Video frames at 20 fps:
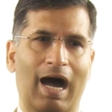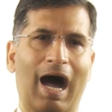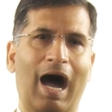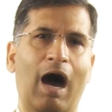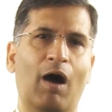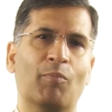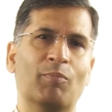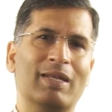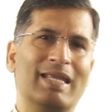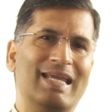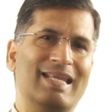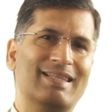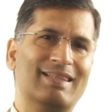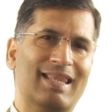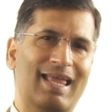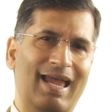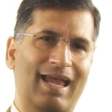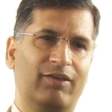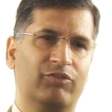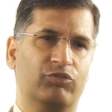how many
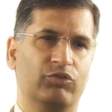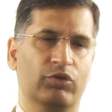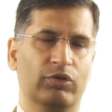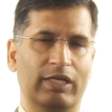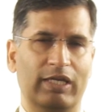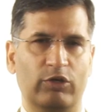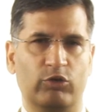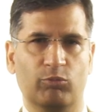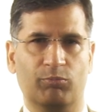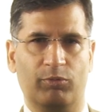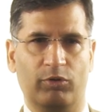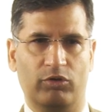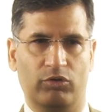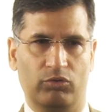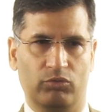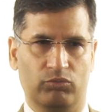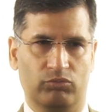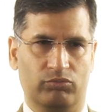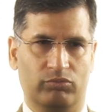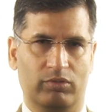legs you need to
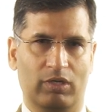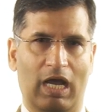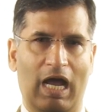produce,